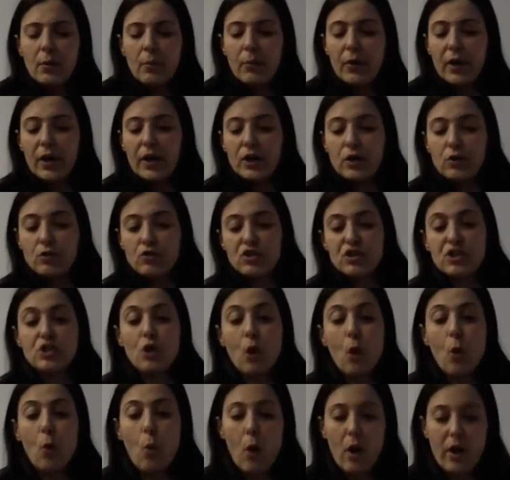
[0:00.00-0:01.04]
but you just
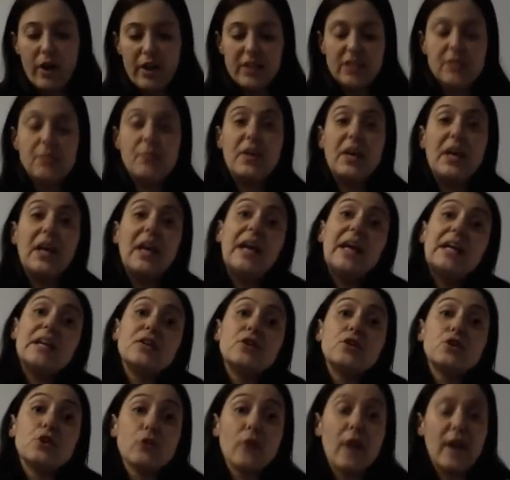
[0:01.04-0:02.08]
don't want it to be
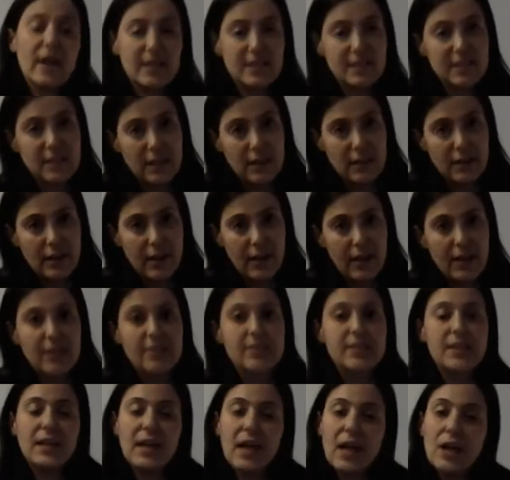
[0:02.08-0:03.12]
in direct sunlight
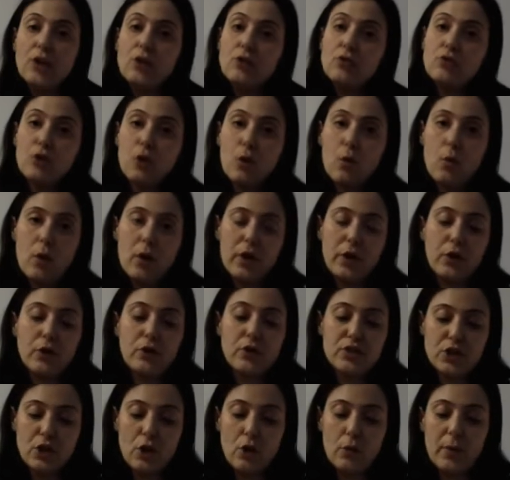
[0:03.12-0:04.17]
because, again, you don't want your
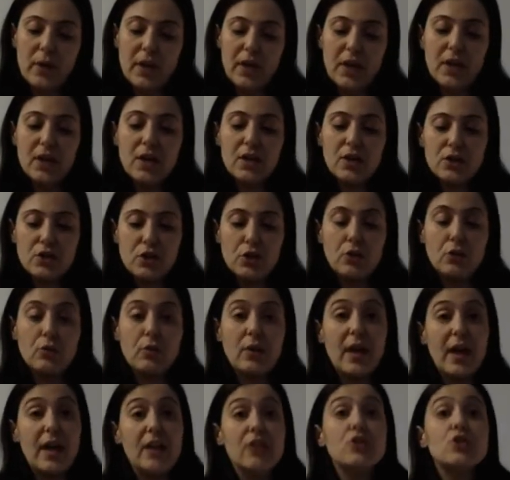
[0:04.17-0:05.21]
SCOBY to
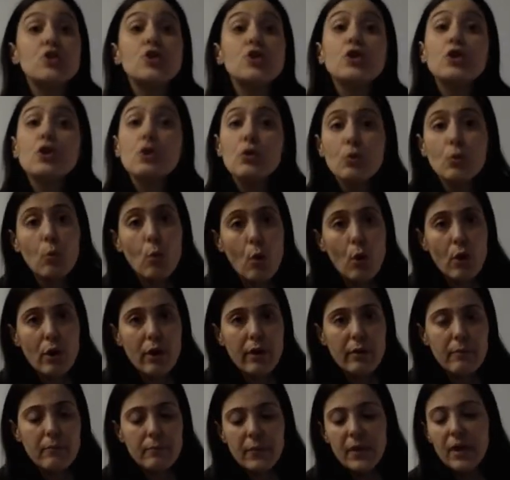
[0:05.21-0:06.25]
get too
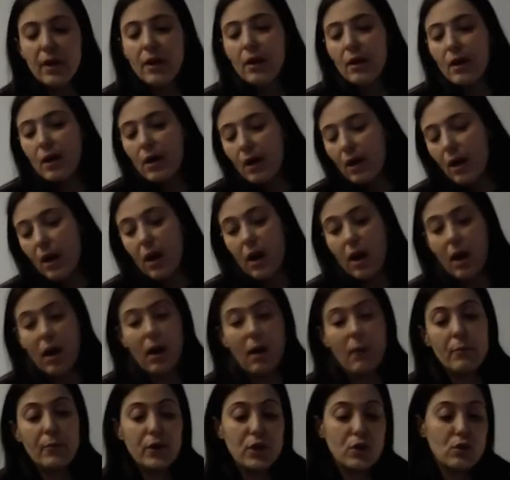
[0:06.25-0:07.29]
warm.
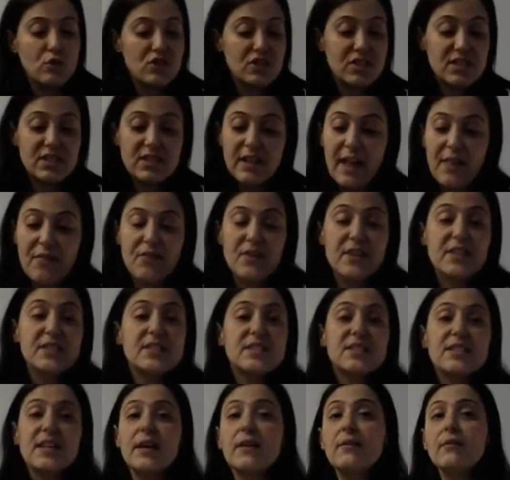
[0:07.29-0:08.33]
Um, but you just let this
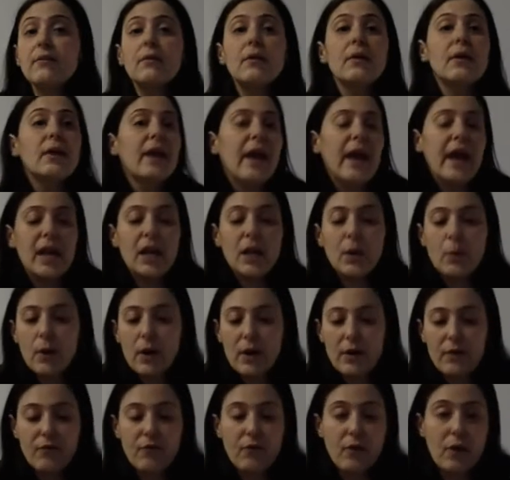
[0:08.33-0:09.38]
sit
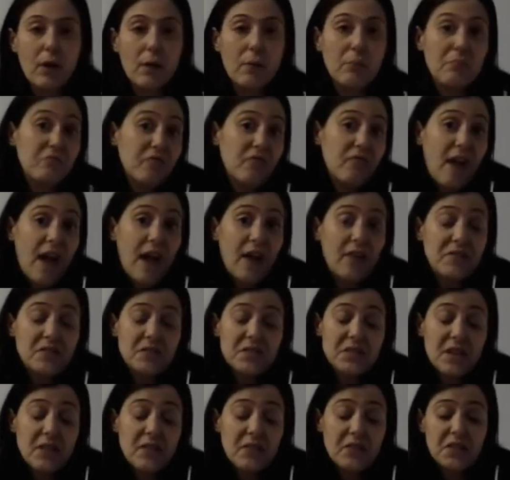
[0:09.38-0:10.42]
anywhere from five to
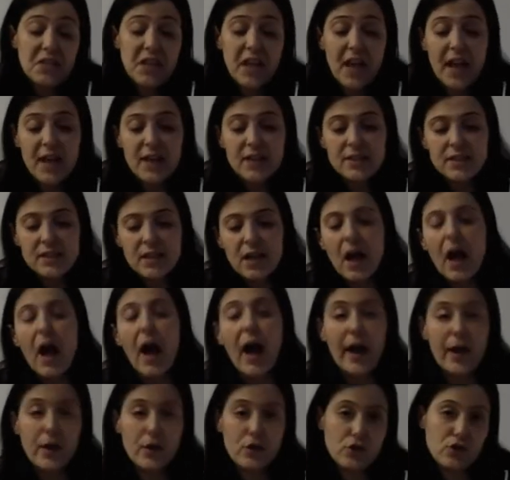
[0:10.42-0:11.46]
seven days.
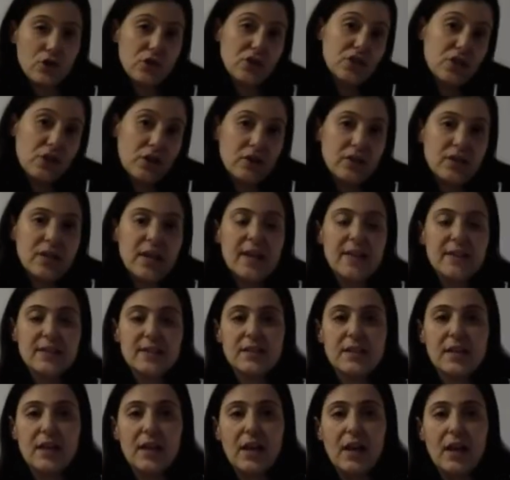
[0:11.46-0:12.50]
I usually start
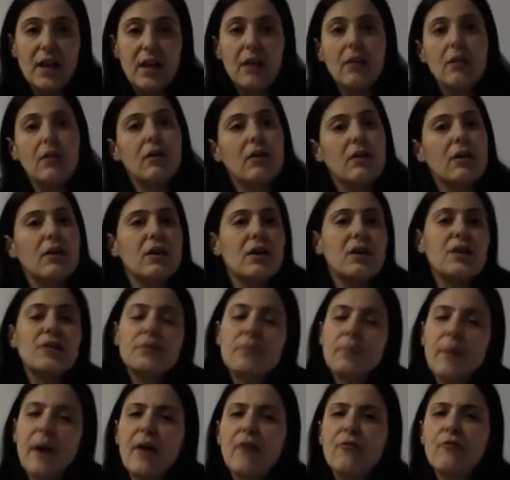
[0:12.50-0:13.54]
testing it uh,
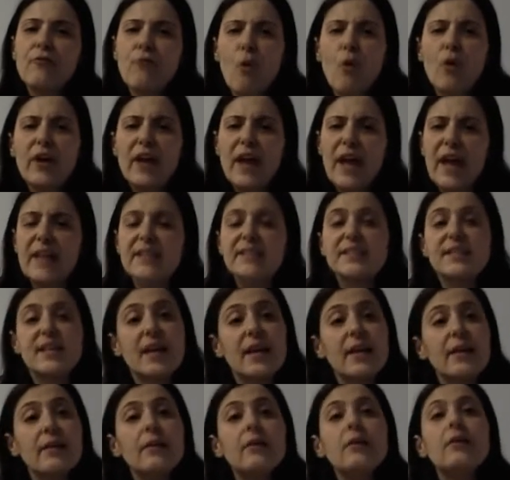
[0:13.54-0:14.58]
about four days
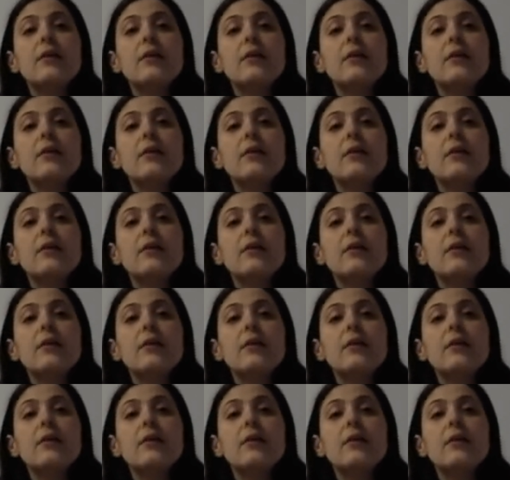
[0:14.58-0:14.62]
in.